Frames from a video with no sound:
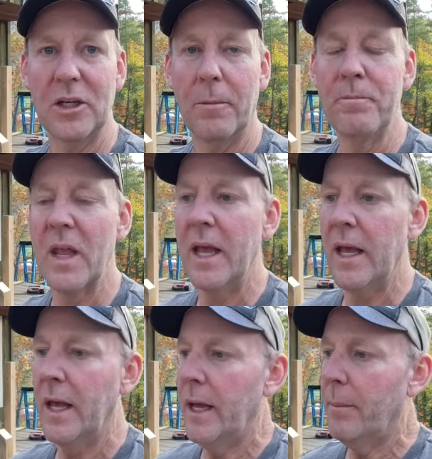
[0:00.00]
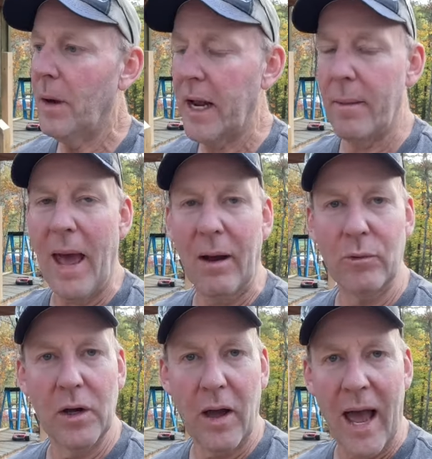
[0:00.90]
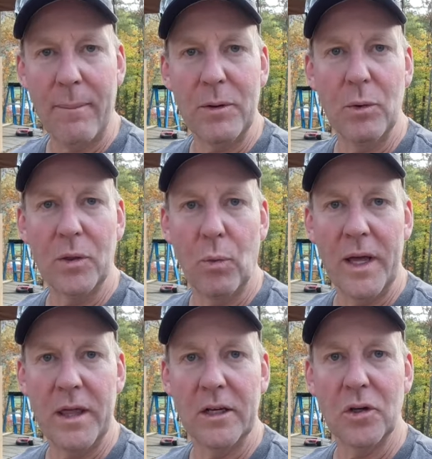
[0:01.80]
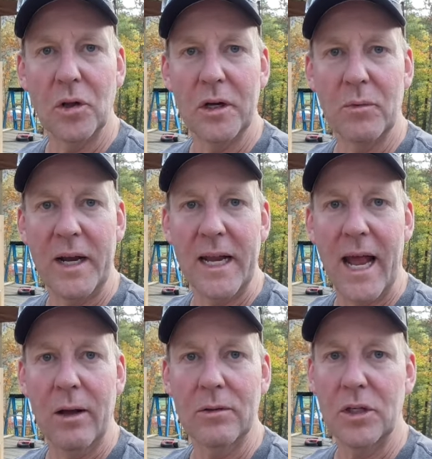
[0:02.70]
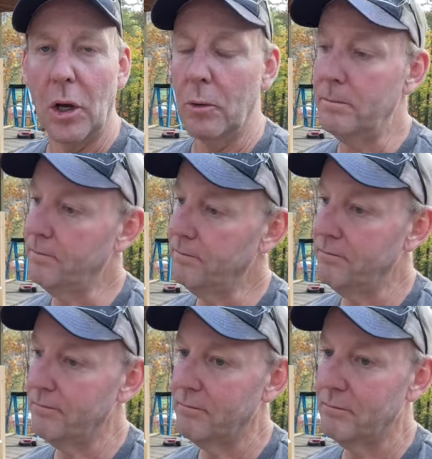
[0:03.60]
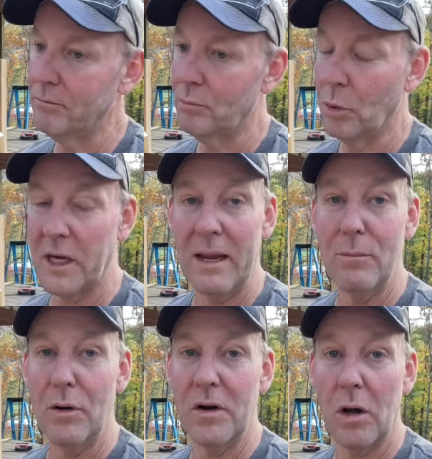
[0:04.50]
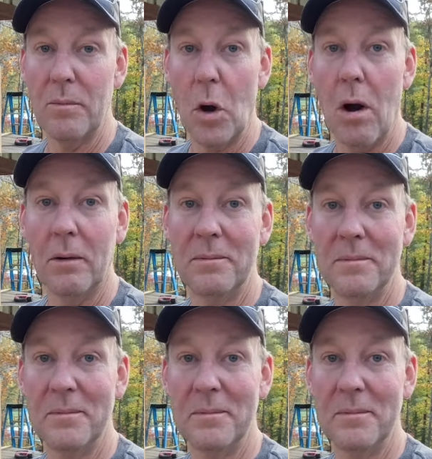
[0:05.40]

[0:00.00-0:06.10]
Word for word: So, but I'm real happy with the way things are looking right now. So we'll keep moving on tomorrow.